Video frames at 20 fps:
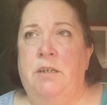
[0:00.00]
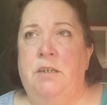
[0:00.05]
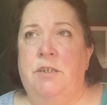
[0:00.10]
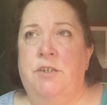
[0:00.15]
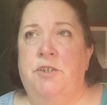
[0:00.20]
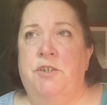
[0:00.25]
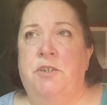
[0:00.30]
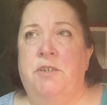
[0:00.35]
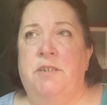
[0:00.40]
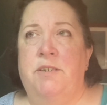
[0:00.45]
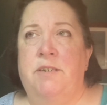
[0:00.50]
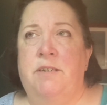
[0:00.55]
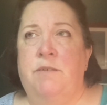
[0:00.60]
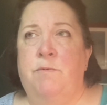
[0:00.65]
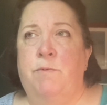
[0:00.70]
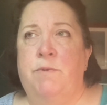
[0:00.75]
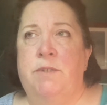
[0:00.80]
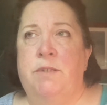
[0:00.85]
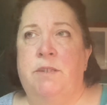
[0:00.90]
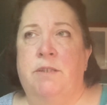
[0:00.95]
She said it
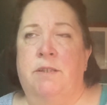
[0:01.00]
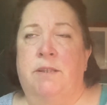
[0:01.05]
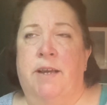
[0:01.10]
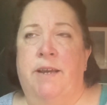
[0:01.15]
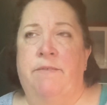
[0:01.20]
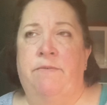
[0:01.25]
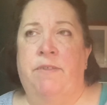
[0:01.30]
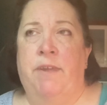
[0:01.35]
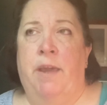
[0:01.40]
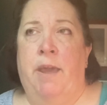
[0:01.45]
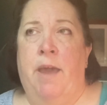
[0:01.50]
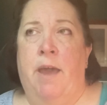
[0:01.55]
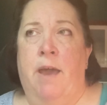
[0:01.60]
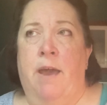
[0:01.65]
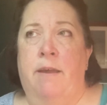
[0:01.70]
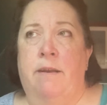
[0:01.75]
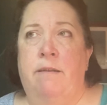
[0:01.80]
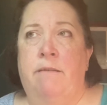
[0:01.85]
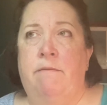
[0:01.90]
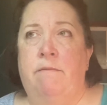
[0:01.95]
was the life they
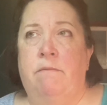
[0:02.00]
had.